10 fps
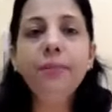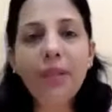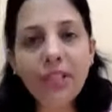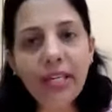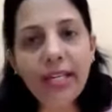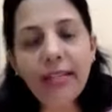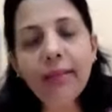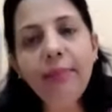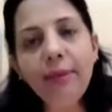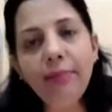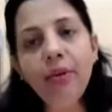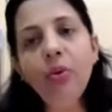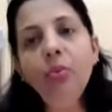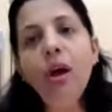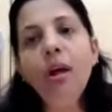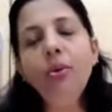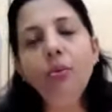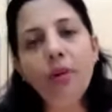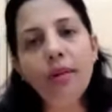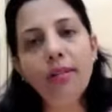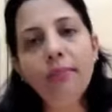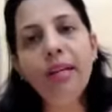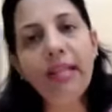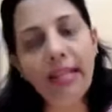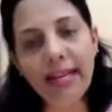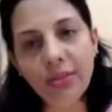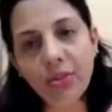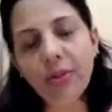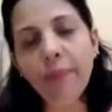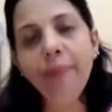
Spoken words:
especially the people who are towards middle age,